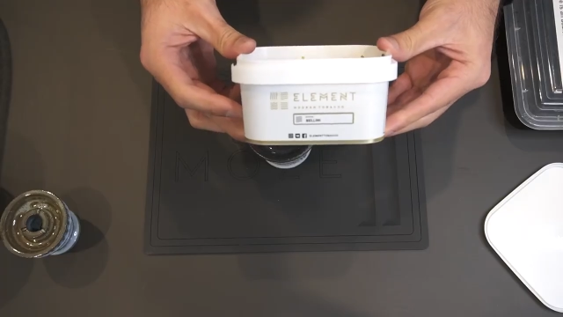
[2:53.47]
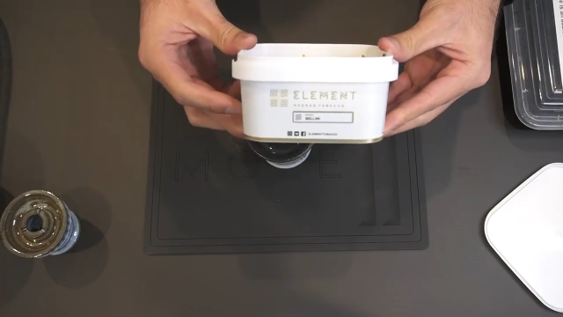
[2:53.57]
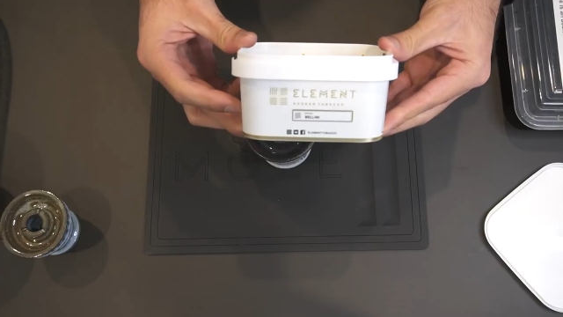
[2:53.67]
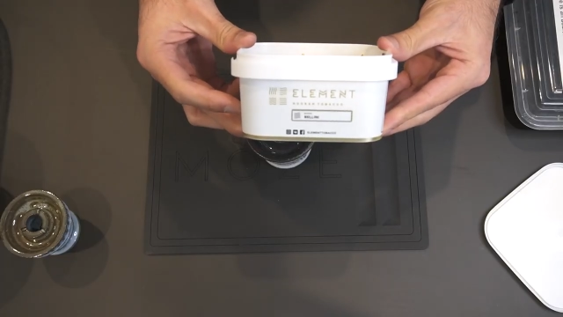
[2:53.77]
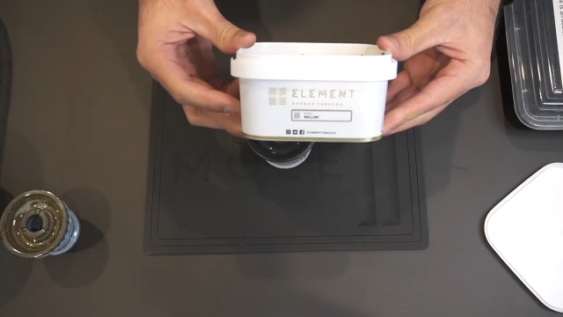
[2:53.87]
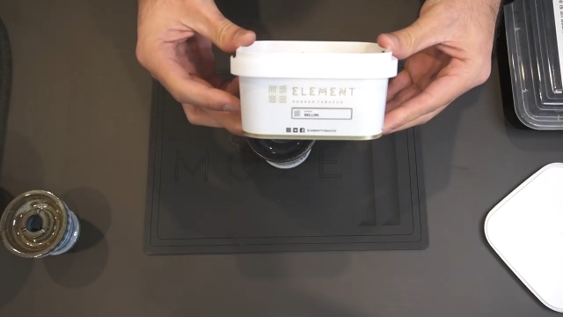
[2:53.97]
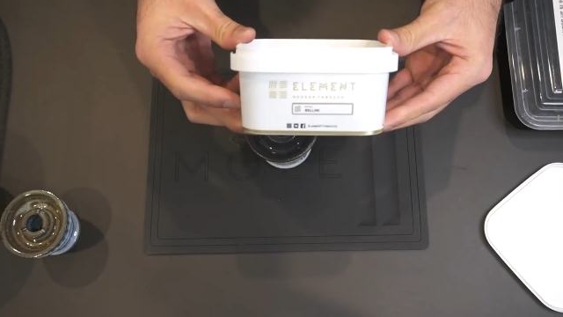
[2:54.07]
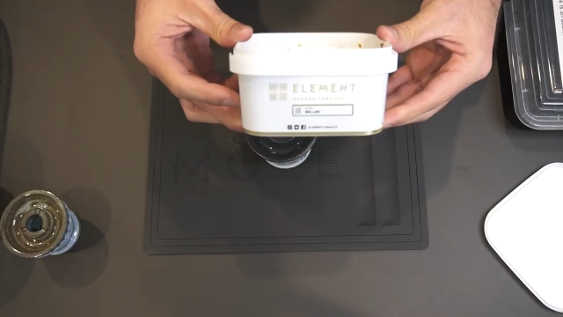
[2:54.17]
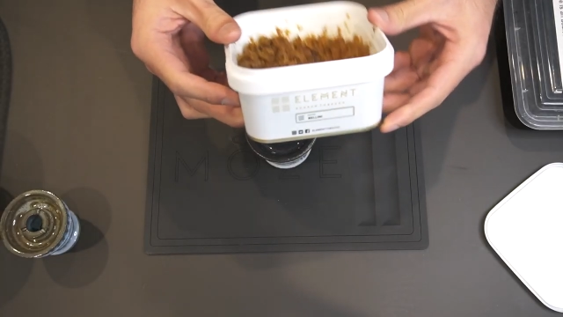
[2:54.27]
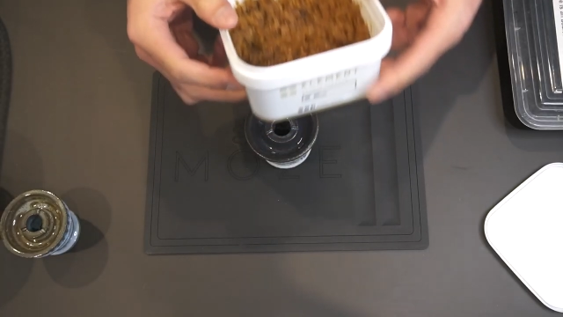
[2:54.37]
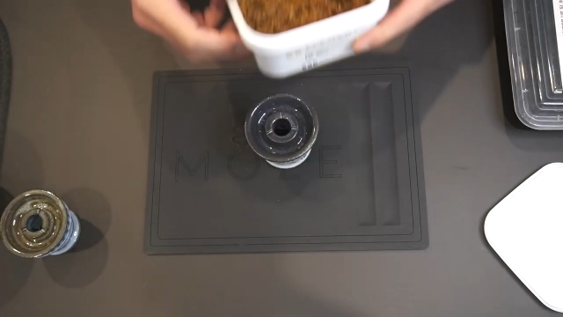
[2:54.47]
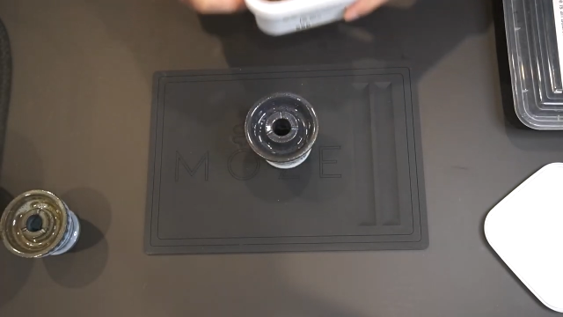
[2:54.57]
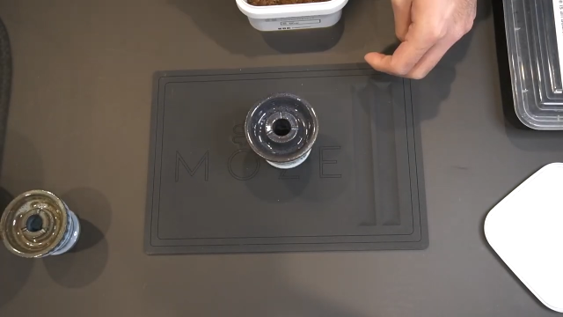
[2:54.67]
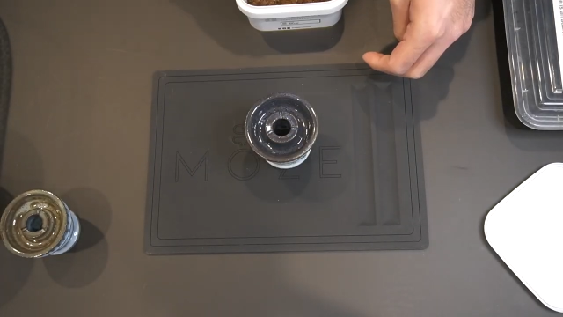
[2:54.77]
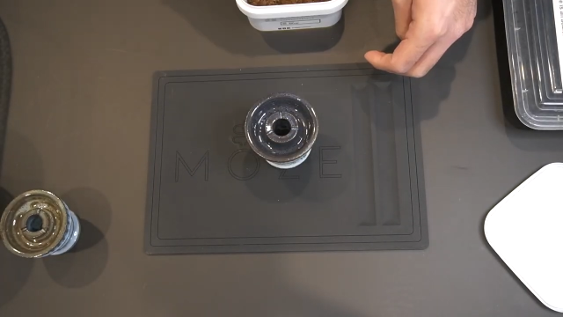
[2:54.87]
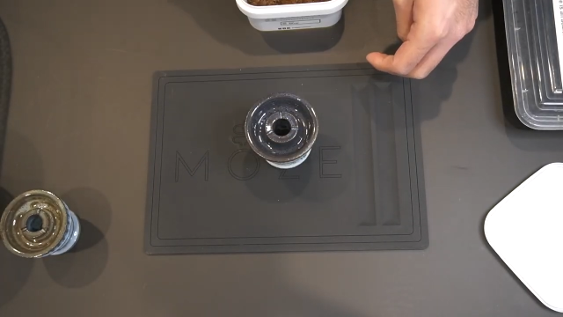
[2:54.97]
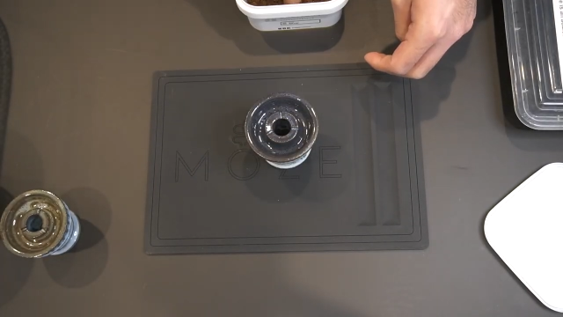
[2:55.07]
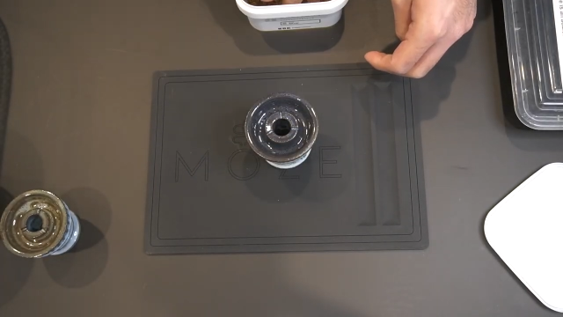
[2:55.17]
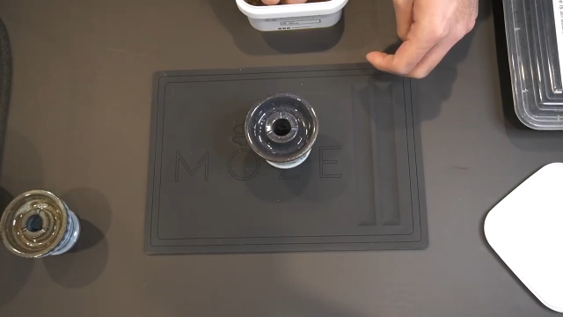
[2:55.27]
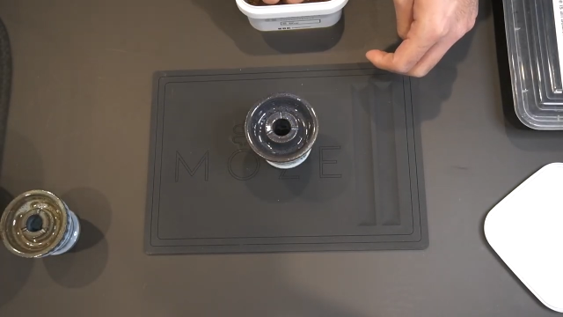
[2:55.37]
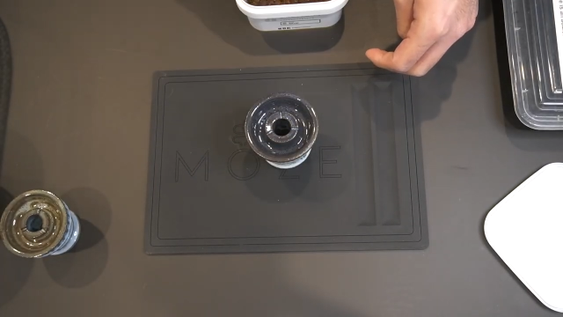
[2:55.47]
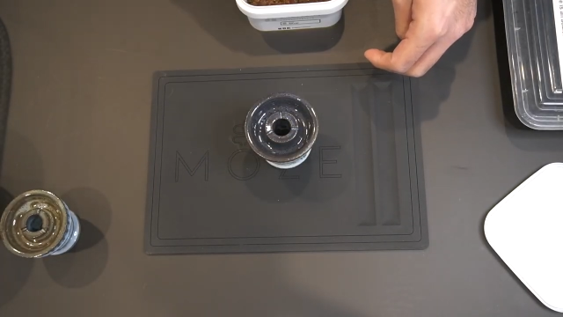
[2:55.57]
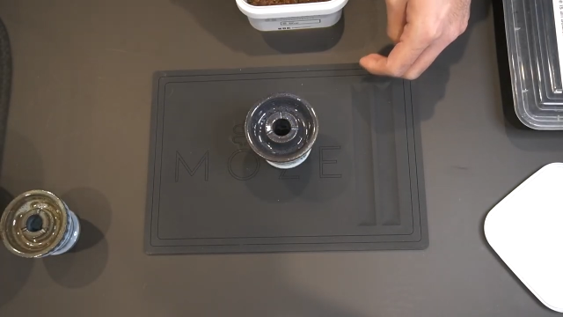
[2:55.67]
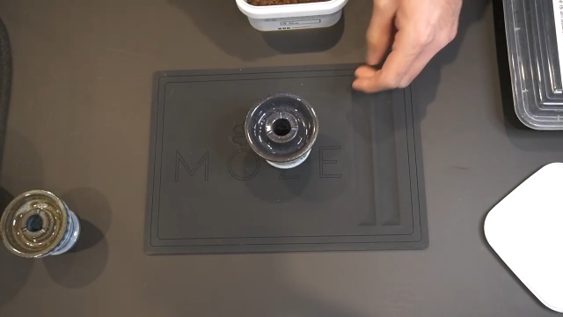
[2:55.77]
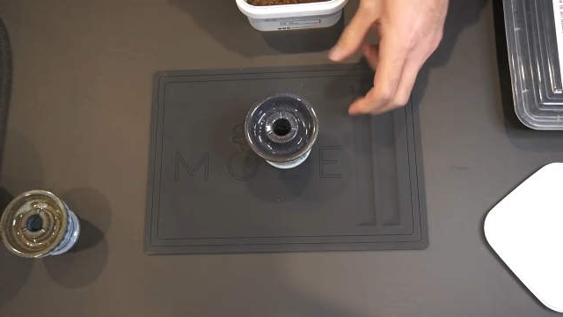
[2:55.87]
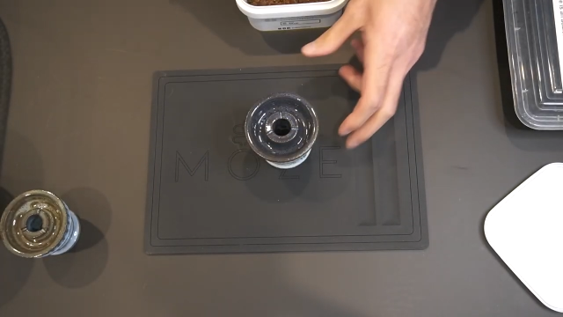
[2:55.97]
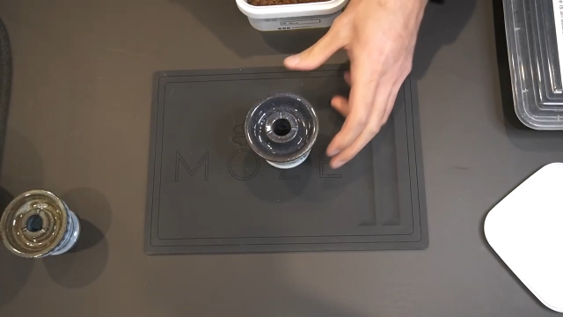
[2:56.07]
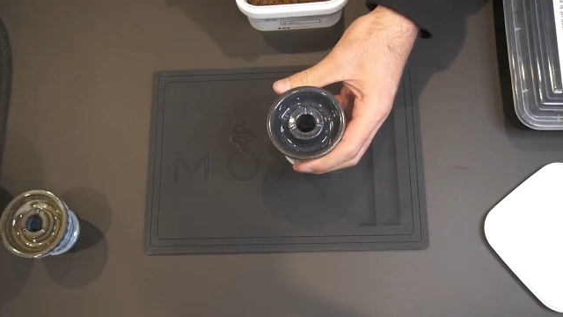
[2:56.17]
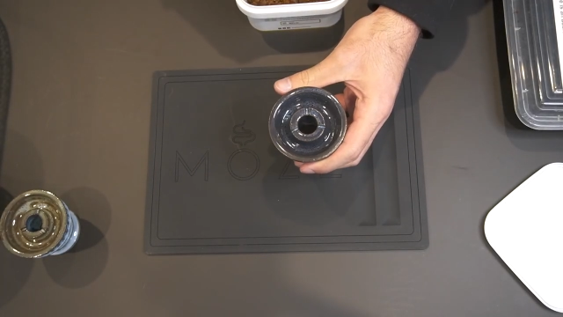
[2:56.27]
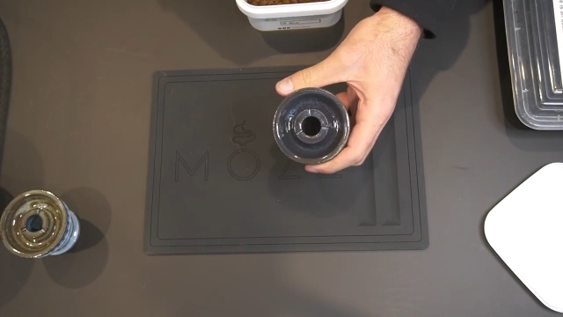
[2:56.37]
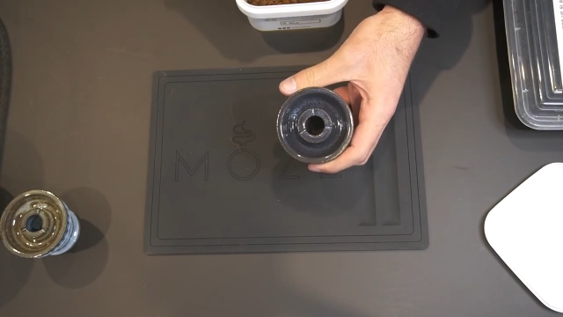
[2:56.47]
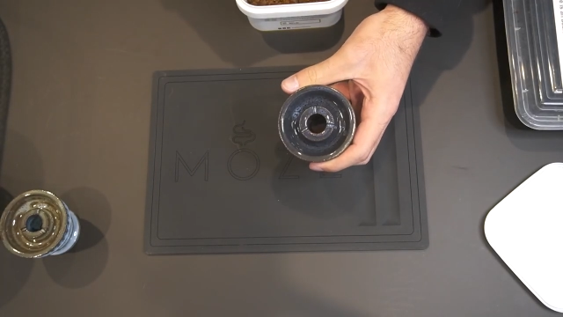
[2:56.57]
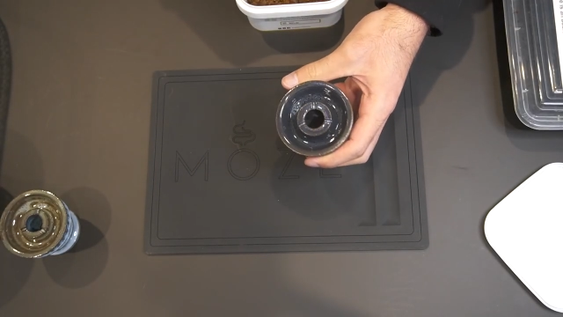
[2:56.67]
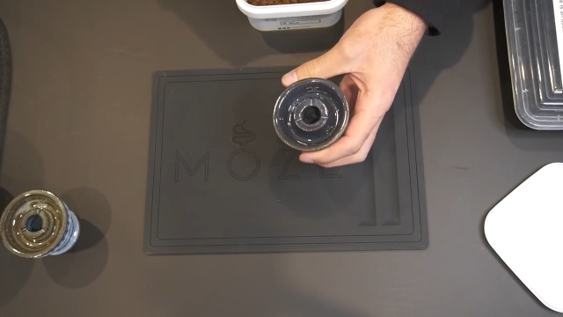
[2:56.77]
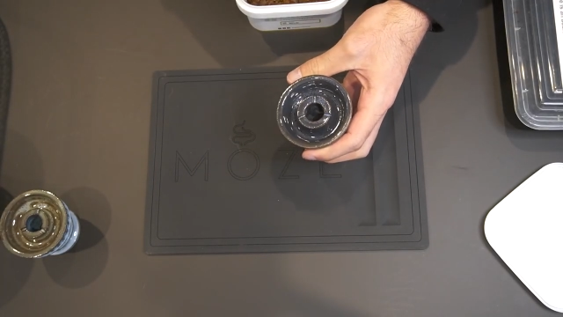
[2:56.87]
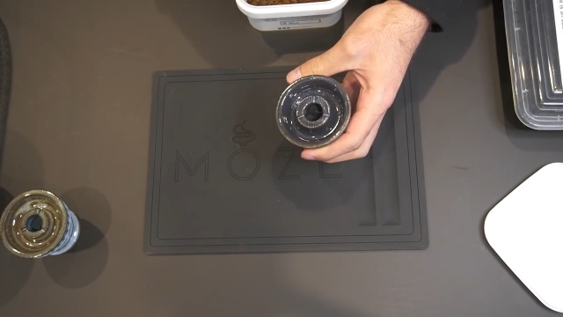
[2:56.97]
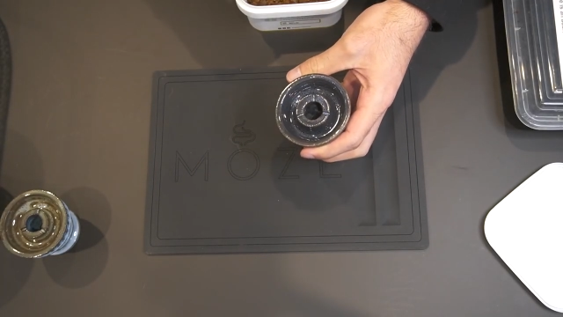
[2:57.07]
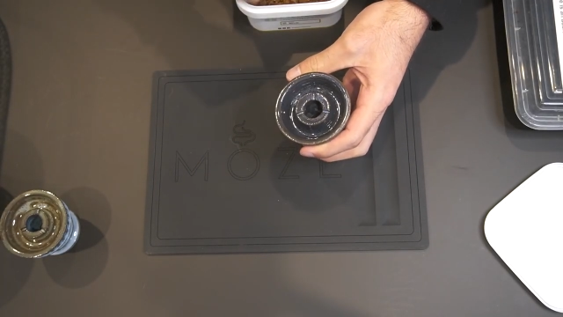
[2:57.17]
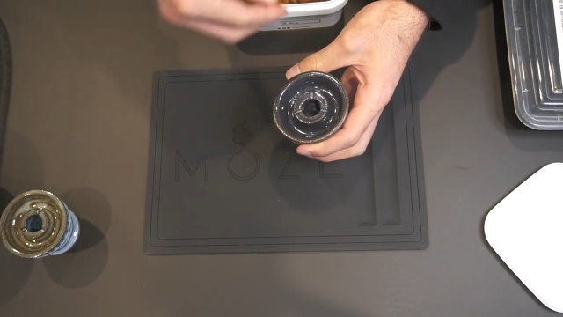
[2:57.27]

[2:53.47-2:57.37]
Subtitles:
Nobody's mouth can be seen.